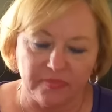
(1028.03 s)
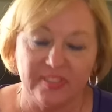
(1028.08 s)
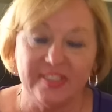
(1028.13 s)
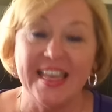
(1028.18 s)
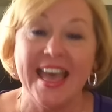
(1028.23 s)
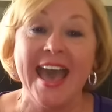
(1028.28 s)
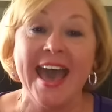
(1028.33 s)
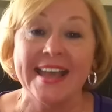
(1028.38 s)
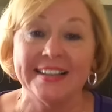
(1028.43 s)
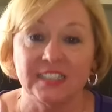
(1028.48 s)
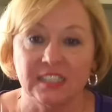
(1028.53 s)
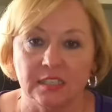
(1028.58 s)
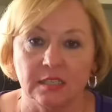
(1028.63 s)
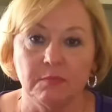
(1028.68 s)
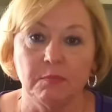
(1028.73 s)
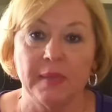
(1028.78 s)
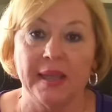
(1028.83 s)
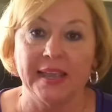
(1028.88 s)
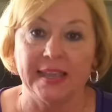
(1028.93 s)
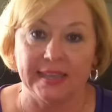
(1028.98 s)
That's
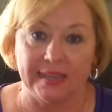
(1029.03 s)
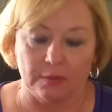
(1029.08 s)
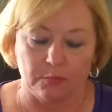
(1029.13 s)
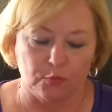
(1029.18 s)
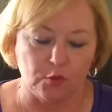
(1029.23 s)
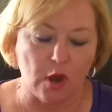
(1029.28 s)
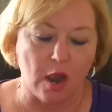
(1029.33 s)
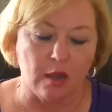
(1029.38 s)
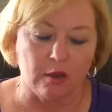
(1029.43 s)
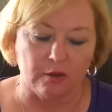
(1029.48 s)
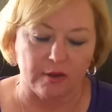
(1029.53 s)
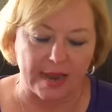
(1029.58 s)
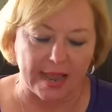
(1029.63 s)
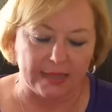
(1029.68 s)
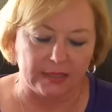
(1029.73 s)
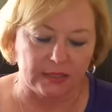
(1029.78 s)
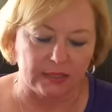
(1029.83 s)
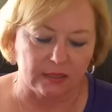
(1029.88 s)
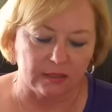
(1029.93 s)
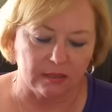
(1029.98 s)
making
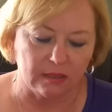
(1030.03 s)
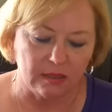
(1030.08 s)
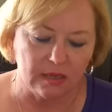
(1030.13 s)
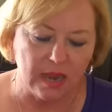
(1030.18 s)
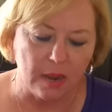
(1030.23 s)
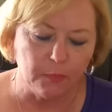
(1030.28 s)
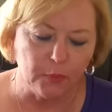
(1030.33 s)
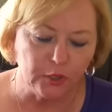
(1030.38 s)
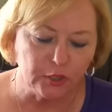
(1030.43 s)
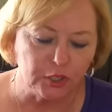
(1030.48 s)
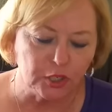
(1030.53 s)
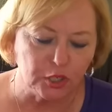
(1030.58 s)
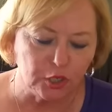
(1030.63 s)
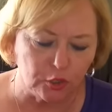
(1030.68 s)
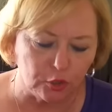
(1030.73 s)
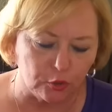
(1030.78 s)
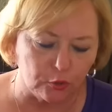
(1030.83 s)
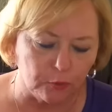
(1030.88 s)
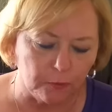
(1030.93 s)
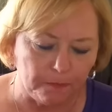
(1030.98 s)
progress. Number
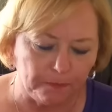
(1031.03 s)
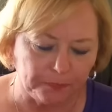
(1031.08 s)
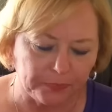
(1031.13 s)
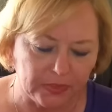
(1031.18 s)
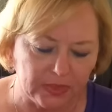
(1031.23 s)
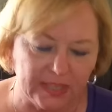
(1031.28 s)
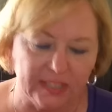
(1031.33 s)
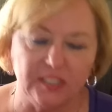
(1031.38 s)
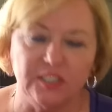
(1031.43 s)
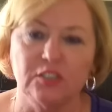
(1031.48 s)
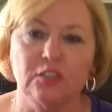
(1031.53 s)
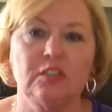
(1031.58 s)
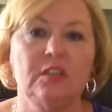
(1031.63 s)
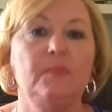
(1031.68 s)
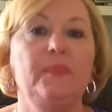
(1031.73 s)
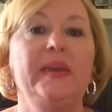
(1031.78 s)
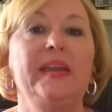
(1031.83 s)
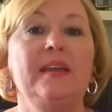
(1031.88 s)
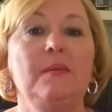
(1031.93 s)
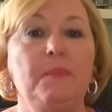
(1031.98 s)
2, this is going
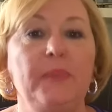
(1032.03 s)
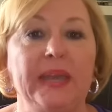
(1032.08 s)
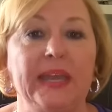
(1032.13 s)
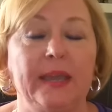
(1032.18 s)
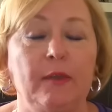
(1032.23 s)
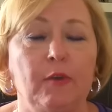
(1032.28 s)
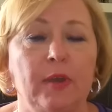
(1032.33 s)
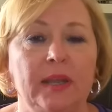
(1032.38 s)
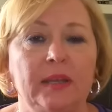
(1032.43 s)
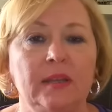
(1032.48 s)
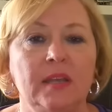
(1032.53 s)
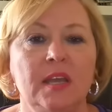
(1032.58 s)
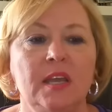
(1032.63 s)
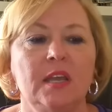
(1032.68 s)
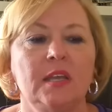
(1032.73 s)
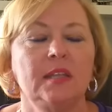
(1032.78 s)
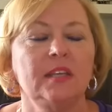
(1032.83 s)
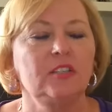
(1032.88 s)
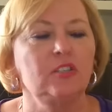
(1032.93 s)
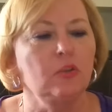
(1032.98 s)
to be a big one.
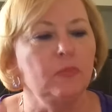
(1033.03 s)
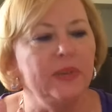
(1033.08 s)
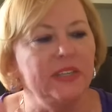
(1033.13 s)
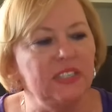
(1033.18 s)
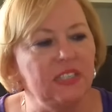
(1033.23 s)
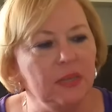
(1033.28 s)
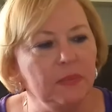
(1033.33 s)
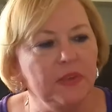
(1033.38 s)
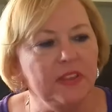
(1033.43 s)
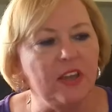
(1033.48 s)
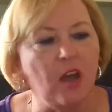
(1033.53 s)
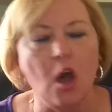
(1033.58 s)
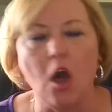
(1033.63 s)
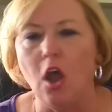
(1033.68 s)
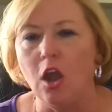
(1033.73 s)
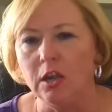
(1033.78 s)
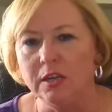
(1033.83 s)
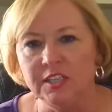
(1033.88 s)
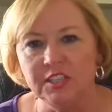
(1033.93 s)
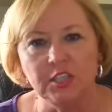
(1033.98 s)
This will be some of the
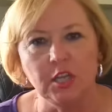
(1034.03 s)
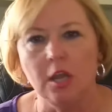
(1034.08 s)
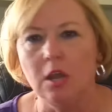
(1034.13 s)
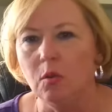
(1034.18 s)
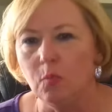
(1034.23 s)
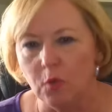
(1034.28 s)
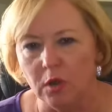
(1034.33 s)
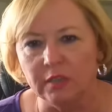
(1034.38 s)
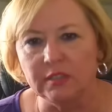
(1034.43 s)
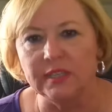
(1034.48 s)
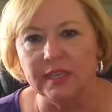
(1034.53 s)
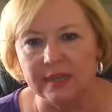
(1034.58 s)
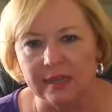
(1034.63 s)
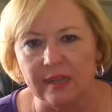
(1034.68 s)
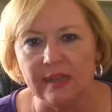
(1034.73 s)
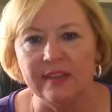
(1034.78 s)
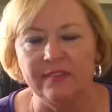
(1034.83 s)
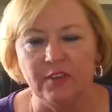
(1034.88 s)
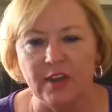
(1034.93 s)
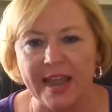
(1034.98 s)
hardest homework that
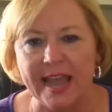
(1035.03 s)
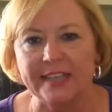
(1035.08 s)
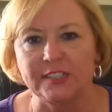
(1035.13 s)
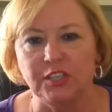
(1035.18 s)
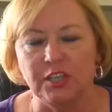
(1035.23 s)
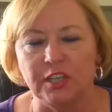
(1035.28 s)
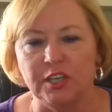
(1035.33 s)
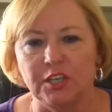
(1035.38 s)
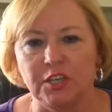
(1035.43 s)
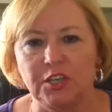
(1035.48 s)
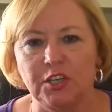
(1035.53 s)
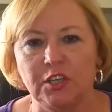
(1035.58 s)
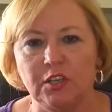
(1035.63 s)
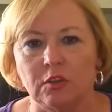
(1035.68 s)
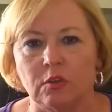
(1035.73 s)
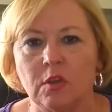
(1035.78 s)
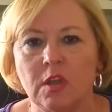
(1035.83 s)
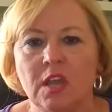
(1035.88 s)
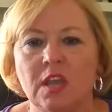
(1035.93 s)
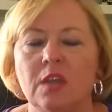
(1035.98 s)
I'll ever ask you to
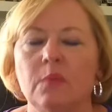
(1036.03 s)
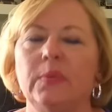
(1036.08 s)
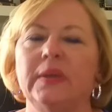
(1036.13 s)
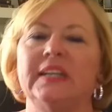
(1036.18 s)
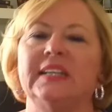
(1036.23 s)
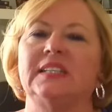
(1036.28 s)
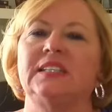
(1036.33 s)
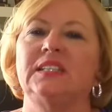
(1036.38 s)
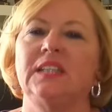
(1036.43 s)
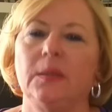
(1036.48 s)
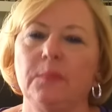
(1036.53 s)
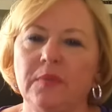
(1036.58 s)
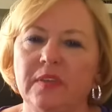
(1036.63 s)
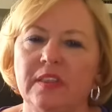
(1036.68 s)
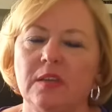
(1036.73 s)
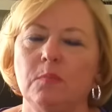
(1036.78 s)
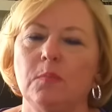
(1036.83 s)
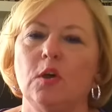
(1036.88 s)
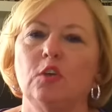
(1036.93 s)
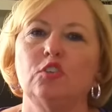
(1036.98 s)
do, but it's some of
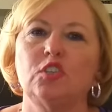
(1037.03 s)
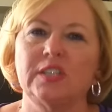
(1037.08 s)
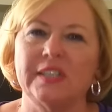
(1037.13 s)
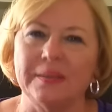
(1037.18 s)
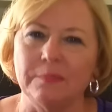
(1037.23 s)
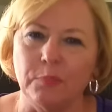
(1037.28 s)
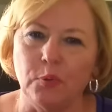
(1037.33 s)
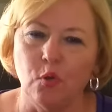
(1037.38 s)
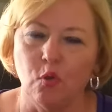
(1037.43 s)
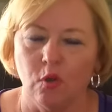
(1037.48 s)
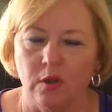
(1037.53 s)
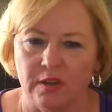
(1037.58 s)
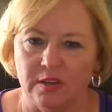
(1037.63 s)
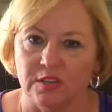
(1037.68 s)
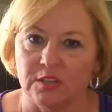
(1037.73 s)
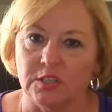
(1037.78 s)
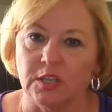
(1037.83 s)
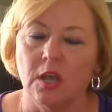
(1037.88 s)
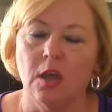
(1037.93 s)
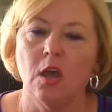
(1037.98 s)
the most
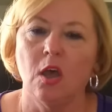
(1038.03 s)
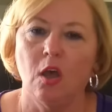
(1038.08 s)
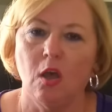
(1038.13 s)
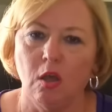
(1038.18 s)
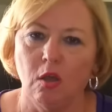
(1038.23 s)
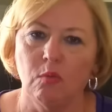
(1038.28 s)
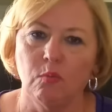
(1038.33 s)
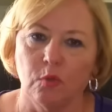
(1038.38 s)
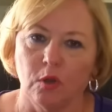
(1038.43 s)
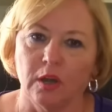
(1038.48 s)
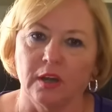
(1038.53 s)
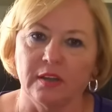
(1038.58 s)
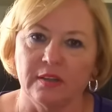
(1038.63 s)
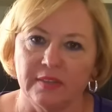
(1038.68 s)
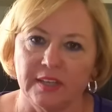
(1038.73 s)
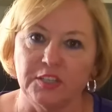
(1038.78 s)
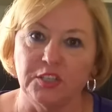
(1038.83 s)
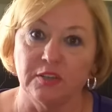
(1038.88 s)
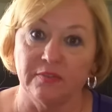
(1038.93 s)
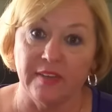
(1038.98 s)
important homework
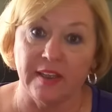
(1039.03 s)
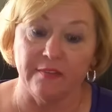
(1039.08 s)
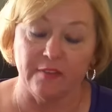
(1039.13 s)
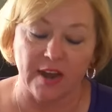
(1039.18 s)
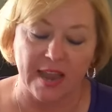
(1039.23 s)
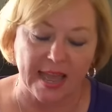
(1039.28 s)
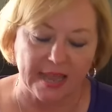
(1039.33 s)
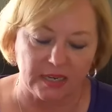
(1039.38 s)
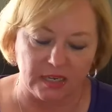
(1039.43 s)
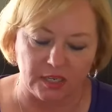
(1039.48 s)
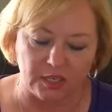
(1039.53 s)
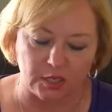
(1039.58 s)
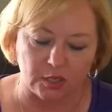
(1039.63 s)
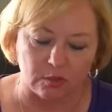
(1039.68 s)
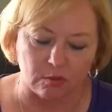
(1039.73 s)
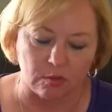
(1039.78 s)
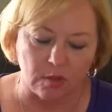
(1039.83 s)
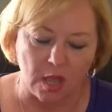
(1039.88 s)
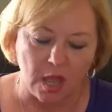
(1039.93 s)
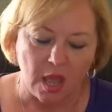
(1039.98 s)
that you've ever had to
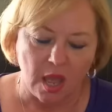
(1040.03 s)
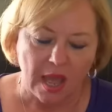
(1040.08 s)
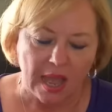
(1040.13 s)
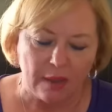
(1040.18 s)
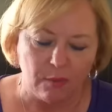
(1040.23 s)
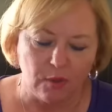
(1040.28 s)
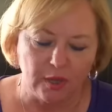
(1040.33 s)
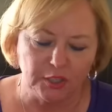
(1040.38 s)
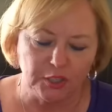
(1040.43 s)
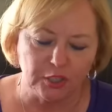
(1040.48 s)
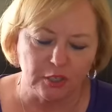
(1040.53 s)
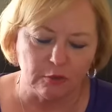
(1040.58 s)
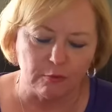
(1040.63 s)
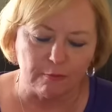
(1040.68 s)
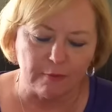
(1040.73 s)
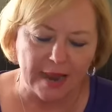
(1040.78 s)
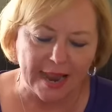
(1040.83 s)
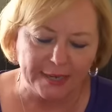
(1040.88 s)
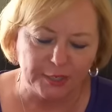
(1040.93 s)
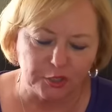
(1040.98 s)
do. I want you to
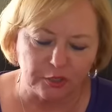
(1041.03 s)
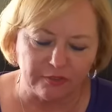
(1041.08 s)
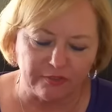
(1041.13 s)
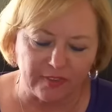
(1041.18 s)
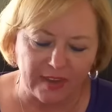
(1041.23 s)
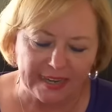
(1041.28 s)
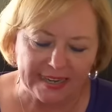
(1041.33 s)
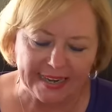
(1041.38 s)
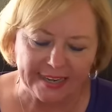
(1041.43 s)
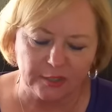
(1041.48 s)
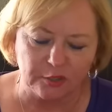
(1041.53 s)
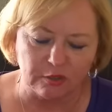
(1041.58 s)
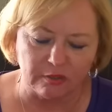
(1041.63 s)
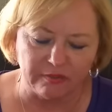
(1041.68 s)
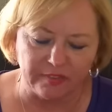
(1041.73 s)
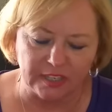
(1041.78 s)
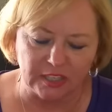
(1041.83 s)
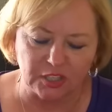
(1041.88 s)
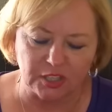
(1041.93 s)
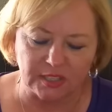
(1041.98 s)
write your financial
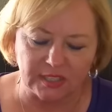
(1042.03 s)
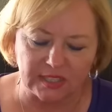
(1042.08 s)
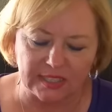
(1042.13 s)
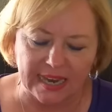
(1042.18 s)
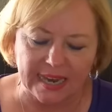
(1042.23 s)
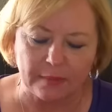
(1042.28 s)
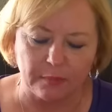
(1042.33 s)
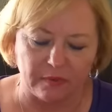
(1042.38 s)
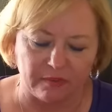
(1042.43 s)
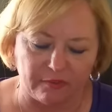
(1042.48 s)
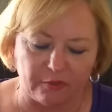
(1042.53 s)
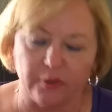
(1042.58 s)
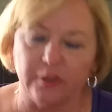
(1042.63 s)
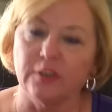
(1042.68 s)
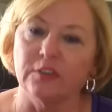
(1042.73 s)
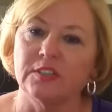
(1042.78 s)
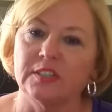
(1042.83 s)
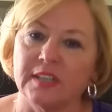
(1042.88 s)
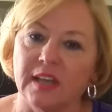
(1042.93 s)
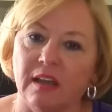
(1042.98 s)
vision statement for
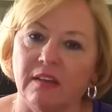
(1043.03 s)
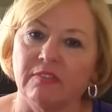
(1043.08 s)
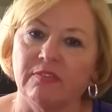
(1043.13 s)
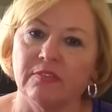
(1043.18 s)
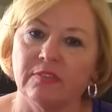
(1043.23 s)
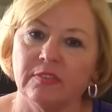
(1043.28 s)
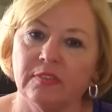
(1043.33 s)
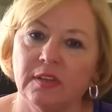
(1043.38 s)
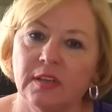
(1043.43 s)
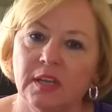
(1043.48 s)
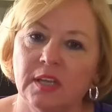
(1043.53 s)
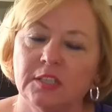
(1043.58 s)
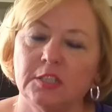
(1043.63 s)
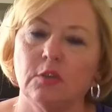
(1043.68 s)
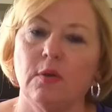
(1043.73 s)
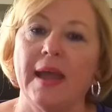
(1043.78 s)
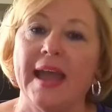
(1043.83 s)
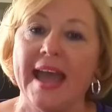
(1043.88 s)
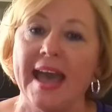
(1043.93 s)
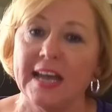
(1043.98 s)
yourself.
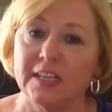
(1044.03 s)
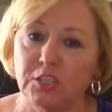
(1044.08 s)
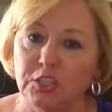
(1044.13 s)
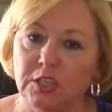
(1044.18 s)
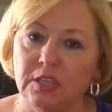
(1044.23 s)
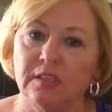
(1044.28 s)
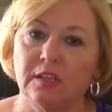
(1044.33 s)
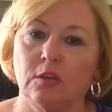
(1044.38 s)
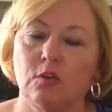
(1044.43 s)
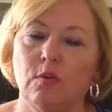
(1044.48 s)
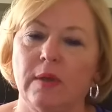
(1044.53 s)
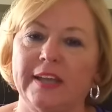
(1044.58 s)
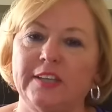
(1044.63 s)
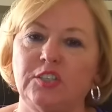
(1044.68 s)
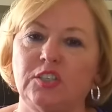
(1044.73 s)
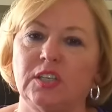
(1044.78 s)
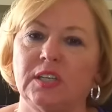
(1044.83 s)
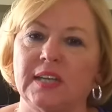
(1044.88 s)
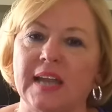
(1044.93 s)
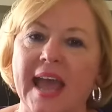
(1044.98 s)
So I asked you the
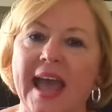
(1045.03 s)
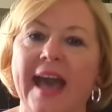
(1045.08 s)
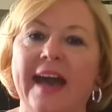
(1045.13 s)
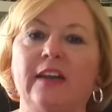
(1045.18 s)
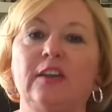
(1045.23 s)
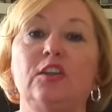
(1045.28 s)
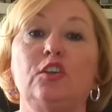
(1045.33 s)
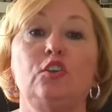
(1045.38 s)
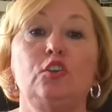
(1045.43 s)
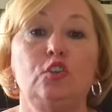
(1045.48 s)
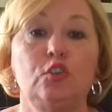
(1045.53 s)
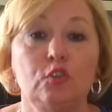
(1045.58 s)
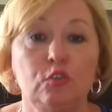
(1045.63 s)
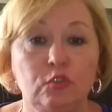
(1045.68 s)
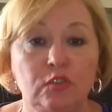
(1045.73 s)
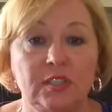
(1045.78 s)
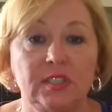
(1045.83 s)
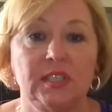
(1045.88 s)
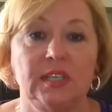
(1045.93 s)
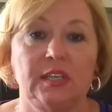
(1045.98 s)
question, how do you
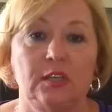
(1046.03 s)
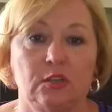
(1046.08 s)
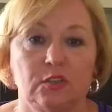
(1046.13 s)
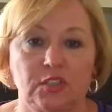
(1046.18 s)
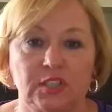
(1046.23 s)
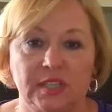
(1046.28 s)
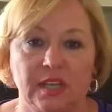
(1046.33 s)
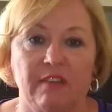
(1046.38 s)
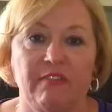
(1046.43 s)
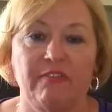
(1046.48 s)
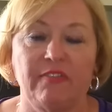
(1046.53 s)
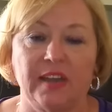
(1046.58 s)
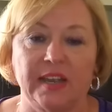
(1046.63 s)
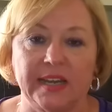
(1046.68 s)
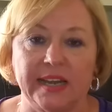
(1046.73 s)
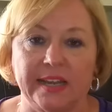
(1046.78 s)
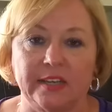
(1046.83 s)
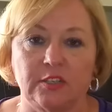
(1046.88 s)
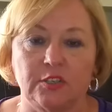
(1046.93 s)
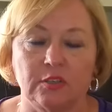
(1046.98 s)
see yourself
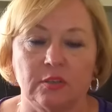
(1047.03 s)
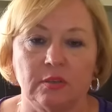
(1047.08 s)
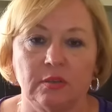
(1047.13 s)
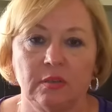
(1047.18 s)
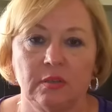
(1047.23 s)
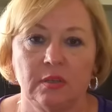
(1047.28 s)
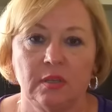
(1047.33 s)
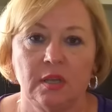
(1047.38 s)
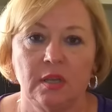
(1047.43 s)
financial?